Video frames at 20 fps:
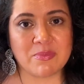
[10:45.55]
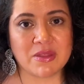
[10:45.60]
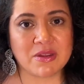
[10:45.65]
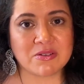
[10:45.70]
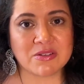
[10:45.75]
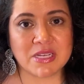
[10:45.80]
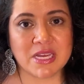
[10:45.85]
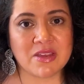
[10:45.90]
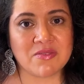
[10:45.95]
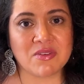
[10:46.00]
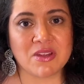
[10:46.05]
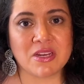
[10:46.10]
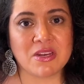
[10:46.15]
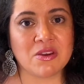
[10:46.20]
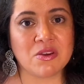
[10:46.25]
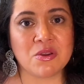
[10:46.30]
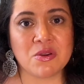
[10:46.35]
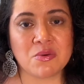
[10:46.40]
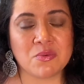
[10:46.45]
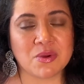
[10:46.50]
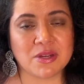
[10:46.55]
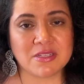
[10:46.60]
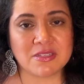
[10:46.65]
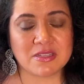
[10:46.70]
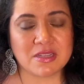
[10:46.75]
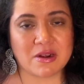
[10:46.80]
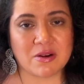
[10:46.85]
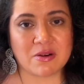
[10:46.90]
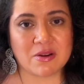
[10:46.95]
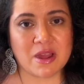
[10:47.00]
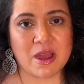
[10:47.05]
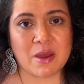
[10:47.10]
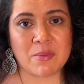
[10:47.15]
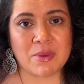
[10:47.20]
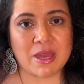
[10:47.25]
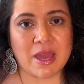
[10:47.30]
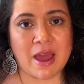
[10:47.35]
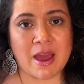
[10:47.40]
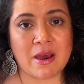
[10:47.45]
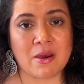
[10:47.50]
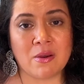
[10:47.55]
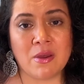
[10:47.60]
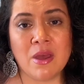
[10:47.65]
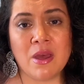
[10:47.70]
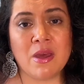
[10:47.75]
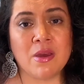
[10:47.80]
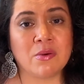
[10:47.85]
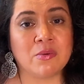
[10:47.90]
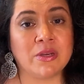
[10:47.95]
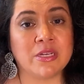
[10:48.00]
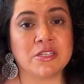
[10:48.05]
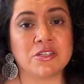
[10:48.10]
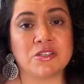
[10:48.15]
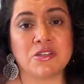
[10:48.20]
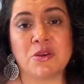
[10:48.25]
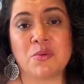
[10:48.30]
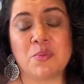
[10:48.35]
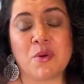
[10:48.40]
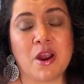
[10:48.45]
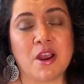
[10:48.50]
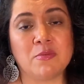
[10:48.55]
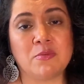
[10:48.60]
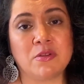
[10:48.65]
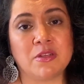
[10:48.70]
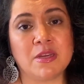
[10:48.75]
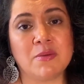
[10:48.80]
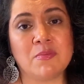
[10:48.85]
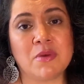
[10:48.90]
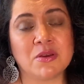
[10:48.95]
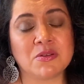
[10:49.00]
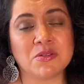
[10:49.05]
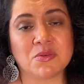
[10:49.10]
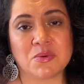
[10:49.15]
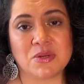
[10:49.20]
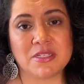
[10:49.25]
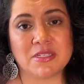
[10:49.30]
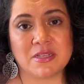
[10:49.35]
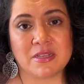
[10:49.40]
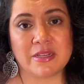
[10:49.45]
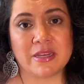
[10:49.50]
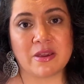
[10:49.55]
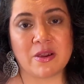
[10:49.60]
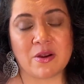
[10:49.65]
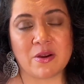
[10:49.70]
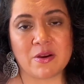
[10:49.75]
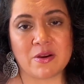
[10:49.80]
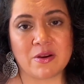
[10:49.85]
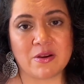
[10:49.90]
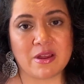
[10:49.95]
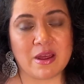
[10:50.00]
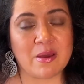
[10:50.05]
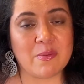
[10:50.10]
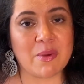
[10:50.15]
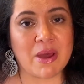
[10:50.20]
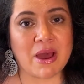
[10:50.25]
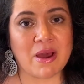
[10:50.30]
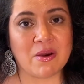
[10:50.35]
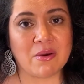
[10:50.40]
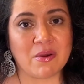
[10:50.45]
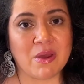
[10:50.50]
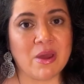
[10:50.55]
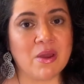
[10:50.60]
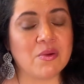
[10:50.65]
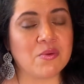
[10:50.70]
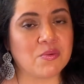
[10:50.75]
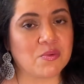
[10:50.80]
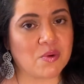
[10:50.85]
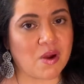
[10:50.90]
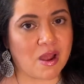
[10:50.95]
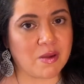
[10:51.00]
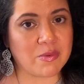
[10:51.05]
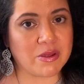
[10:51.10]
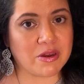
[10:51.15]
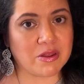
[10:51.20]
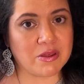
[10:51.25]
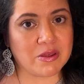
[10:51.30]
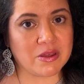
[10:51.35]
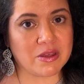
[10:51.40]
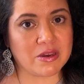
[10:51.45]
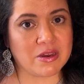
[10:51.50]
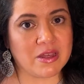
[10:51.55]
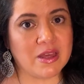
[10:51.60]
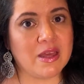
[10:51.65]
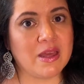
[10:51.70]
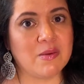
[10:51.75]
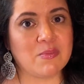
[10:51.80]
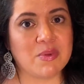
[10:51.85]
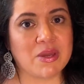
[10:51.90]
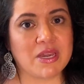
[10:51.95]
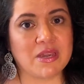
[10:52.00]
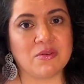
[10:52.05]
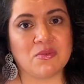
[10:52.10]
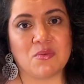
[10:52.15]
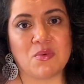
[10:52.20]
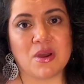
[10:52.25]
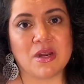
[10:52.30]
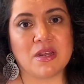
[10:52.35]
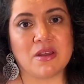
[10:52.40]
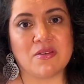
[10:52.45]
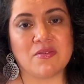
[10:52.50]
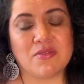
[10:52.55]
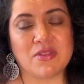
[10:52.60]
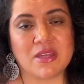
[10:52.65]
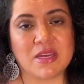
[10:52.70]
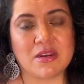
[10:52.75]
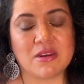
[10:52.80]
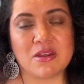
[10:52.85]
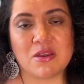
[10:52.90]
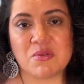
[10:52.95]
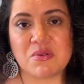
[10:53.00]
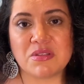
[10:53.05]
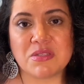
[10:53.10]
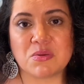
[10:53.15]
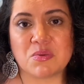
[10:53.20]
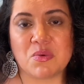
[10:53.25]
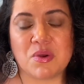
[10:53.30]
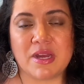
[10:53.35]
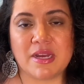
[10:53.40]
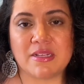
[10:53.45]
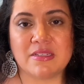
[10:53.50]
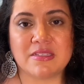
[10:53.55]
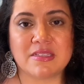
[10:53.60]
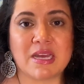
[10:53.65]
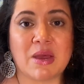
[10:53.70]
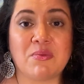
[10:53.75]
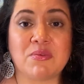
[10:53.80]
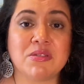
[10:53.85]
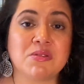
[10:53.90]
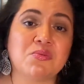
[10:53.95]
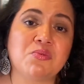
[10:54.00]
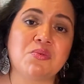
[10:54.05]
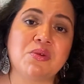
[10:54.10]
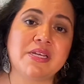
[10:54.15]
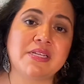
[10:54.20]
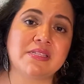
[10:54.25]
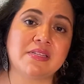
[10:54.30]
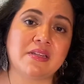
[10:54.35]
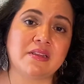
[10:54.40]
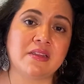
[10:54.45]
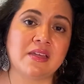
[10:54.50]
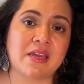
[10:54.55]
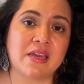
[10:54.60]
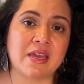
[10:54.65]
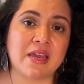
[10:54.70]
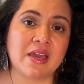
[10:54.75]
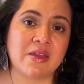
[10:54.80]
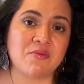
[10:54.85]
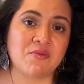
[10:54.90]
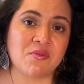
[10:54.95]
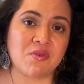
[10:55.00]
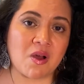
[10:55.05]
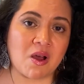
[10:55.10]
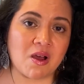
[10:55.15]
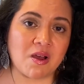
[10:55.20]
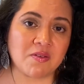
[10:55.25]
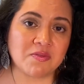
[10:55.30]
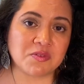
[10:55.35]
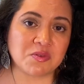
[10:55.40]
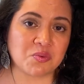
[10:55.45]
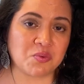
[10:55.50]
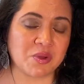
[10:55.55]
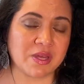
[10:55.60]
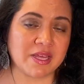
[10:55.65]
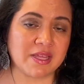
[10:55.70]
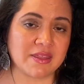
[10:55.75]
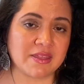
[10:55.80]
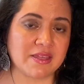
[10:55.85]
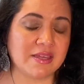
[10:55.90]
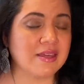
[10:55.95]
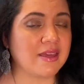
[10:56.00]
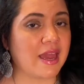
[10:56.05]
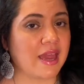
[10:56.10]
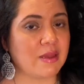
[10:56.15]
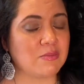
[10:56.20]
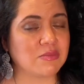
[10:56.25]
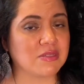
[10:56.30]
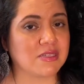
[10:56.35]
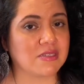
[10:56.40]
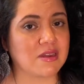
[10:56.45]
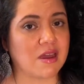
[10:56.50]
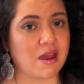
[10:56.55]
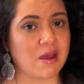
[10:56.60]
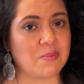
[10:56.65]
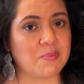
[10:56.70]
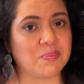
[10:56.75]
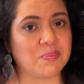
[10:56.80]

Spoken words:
There's even new ones that are coming out, which you probably most recently heard about Robinhood being one of the newest ones that was recently involved with GameStop.